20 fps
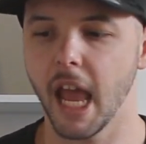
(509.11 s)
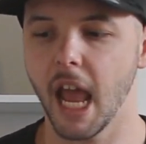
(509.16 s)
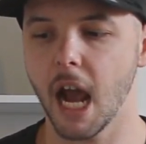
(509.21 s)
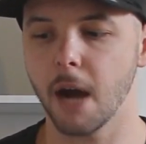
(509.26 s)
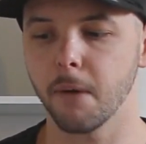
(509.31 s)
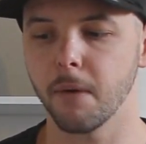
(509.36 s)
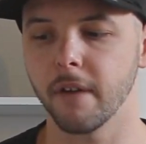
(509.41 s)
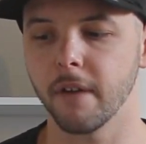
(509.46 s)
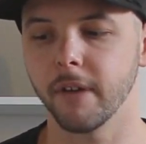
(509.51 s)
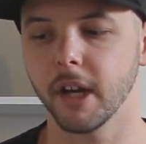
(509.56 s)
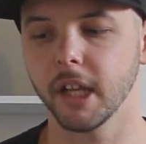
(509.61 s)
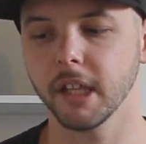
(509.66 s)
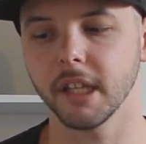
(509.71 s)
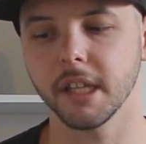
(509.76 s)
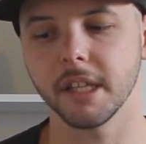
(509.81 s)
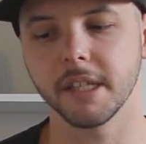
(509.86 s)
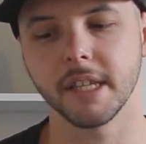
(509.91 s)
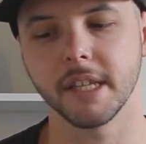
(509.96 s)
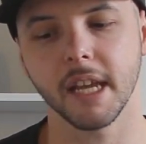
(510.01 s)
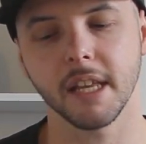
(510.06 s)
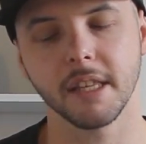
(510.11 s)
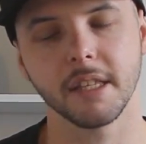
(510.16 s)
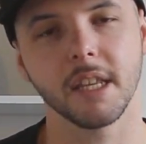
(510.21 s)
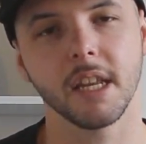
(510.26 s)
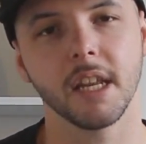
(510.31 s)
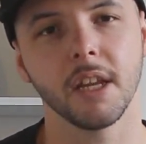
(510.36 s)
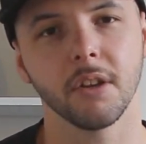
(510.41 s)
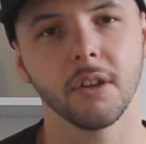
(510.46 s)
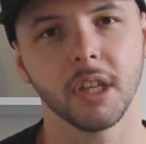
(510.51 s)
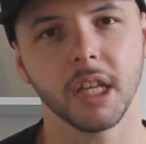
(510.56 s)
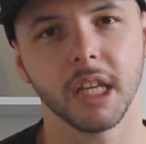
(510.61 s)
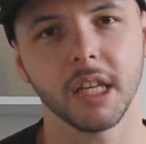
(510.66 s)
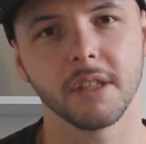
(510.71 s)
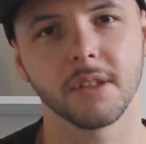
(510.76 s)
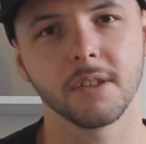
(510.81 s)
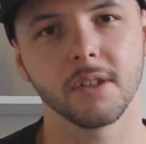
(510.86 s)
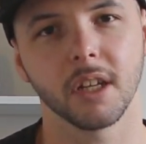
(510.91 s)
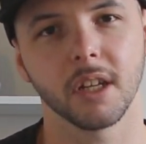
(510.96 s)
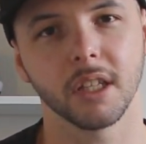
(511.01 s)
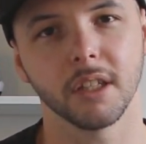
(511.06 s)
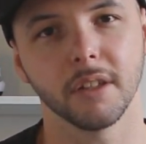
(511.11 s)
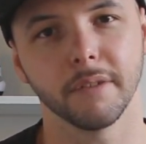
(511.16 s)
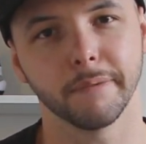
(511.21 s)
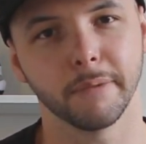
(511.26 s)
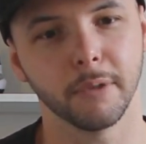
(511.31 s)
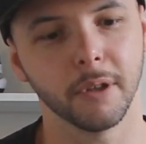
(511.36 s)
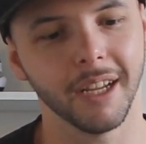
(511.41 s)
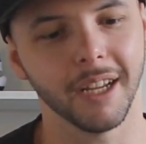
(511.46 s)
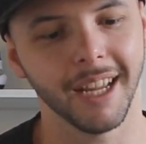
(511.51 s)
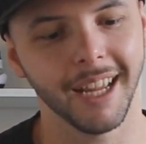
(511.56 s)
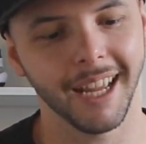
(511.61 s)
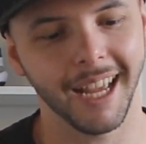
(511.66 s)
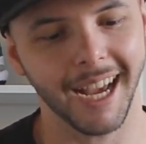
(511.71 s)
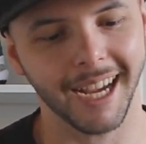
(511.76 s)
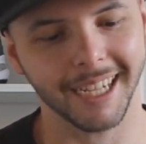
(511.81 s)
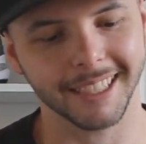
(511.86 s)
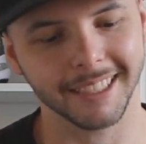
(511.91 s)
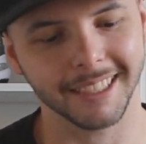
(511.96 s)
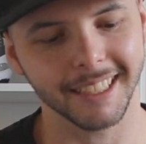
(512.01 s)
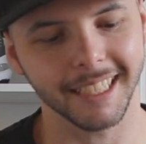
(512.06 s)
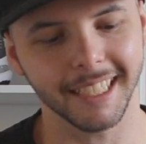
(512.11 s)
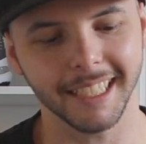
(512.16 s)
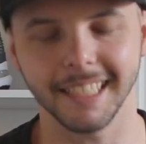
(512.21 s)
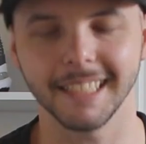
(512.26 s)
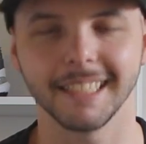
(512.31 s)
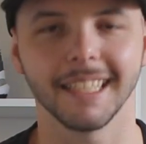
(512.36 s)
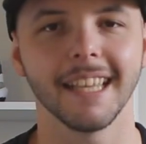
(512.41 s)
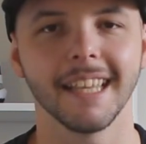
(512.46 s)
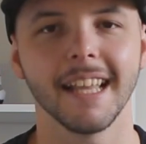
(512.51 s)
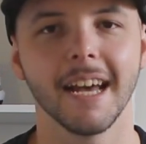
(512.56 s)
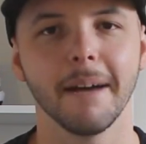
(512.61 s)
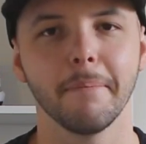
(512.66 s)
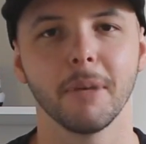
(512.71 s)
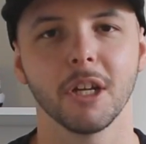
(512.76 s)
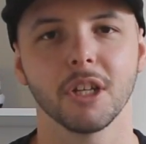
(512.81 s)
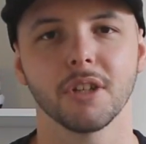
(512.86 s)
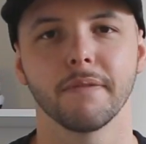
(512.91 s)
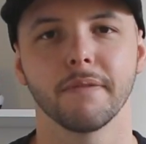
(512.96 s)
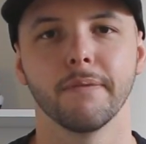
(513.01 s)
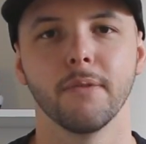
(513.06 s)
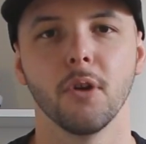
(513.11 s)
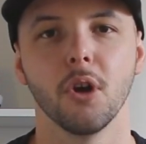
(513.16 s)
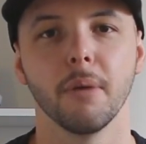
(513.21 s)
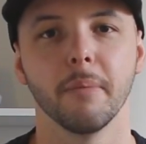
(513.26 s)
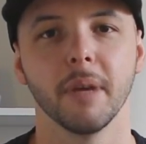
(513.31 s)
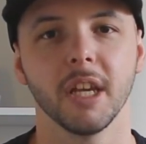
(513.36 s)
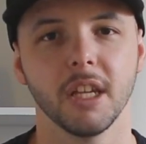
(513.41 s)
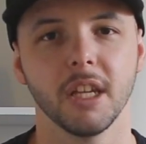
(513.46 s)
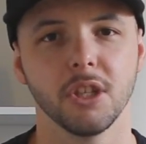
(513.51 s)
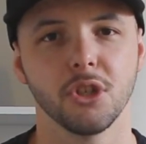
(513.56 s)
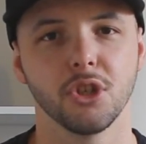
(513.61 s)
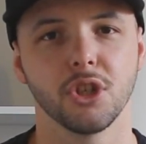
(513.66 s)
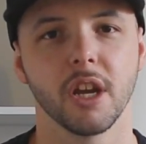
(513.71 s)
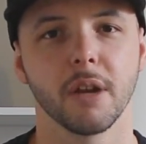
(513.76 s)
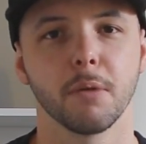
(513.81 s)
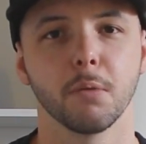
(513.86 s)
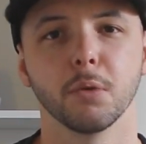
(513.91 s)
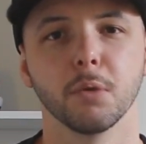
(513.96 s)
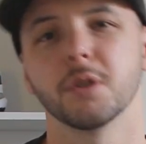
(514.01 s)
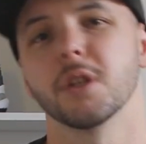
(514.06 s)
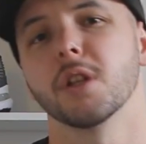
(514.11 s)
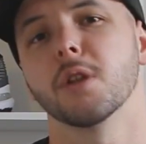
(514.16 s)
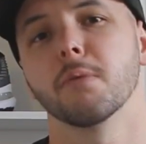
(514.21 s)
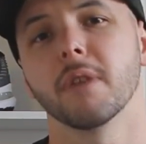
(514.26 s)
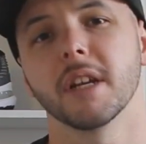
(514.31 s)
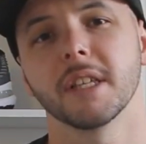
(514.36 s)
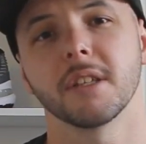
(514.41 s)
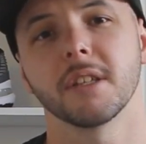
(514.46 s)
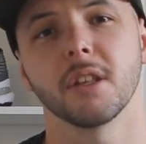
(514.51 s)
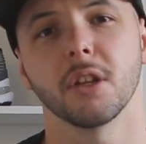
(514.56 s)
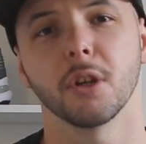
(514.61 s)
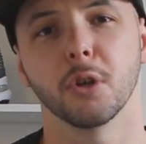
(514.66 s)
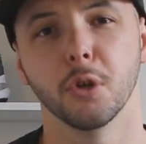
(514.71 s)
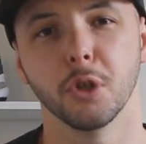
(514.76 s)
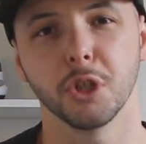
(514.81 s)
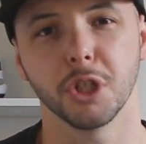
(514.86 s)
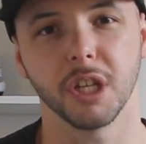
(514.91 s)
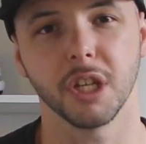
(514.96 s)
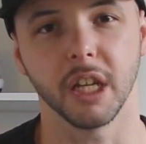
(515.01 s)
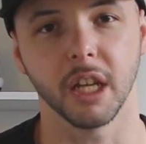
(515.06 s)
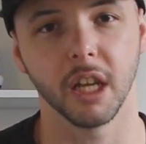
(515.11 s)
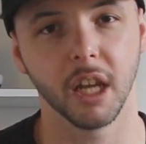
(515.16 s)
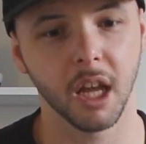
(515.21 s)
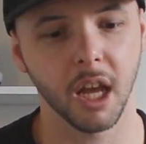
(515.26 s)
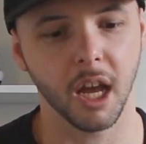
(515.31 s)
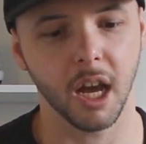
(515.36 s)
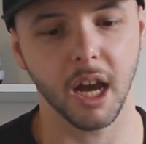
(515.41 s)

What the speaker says: However, your density on the inside of the foot actually isn't that much firmer in general to the rest of the cushioning.